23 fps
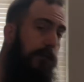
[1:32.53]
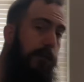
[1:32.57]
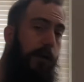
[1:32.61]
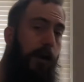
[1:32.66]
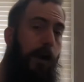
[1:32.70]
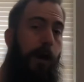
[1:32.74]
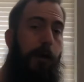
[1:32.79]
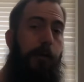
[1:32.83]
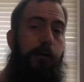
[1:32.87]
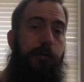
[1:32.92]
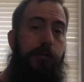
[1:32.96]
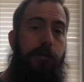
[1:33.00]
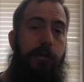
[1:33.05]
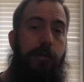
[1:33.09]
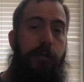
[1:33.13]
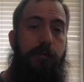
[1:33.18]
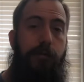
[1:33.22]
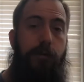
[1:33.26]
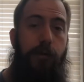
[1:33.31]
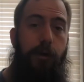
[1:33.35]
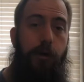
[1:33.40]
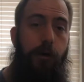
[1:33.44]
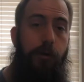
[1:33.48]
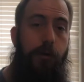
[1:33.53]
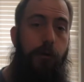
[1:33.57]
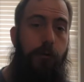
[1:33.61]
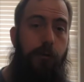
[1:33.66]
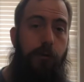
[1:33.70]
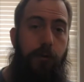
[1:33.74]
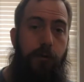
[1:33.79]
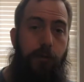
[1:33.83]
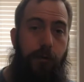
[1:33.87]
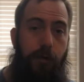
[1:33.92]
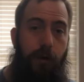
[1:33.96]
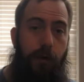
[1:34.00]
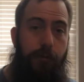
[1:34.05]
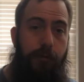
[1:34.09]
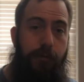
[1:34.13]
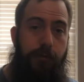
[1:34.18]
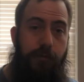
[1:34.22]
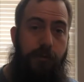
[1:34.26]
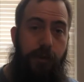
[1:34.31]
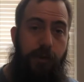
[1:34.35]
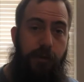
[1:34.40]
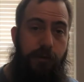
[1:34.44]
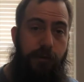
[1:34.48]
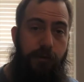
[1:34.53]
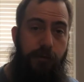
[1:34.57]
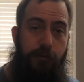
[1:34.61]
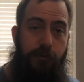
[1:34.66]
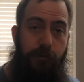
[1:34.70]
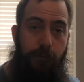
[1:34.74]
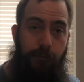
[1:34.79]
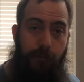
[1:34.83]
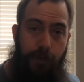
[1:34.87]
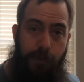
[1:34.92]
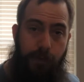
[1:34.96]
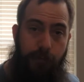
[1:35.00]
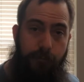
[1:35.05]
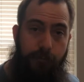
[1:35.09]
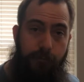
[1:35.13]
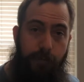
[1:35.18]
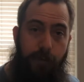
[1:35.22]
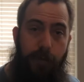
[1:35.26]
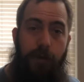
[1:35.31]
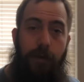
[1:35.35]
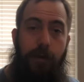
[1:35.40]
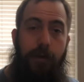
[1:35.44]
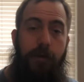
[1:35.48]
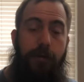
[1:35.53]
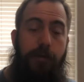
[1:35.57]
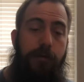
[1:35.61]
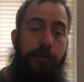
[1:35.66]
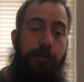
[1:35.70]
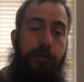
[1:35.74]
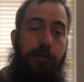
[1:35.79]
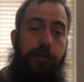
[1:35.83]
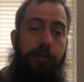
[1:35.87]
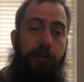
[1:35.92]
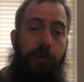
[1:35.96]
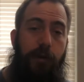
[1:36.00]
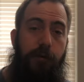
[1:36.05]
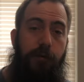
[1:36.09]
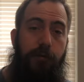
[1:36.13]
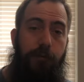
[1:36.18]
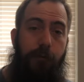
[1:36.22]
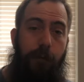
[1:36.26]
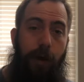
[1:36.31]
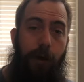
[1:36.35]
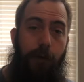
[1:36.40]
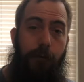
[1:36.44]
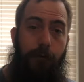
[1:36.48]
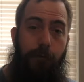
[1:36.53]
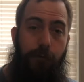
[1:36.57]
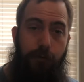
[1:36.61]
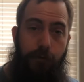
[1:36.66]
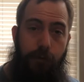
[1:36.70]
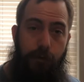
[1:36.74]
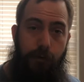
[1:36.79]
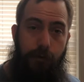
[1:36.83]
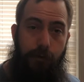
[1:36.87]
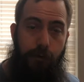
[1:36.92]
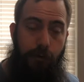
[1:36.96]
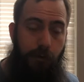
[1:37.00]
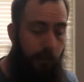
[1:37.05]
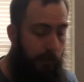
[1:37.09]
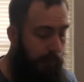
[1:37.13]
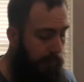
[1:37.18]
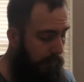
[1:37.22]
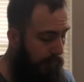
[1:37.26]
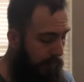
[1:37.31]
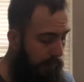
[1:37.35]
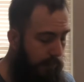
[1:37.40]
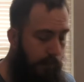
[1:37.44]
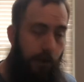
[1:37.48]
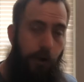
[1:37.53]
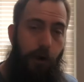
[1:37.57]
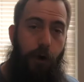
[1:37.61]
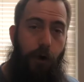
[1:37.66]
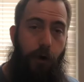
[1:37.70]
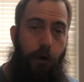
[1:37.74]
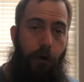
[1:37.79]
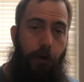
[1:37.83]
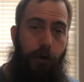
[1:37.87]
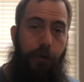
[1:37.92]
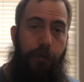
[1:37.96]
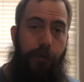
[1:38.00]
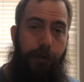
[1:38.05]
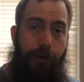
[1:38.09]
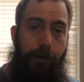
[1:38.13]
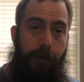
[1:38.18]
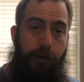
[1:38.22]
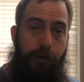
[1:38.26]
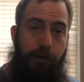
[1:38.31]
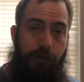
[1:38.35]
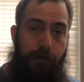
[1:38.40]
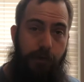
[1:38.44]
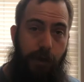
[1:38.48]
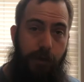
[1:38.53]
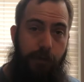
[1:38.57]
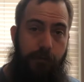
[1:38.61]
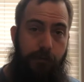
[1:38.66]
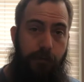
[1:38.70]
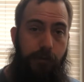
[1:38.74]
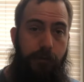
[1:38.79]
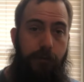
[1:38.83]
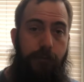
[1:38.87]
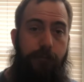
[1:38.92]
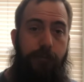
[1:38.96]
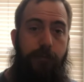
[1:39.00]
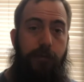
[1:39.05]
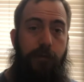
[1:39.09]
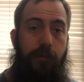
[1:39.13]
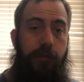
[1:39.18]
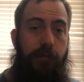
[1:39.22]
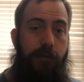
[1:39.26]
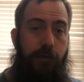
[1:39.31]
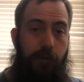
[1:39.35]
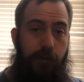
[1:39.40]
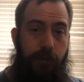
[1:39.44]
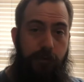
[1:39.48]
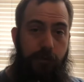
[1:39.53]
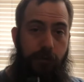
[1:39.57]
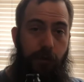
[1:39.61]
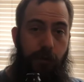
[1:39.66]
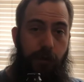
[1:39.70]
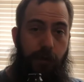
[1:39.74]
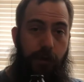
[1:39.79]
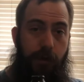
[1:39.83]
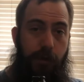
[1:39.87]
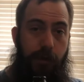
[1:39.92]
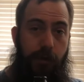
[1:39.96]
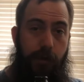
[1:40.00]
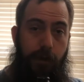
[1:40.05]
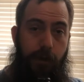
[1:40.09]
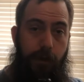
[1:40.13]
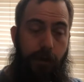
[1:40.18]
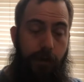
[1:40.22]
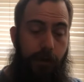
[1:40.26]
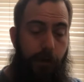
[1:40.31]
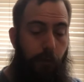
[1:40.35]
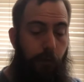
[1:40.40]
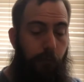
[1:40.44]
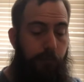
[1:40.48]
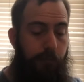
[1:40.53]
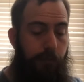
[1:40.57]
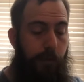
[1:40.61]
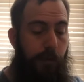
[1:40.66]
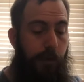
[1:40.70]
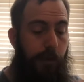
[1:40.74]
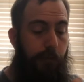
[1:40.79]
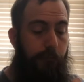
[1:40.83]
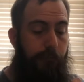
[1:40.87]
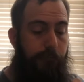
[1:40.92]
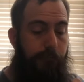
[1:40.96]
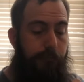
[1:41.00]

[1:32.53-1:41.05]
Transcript: I received no compensation from them. This is just my review on their Cyser. So let's go ahead and open it up.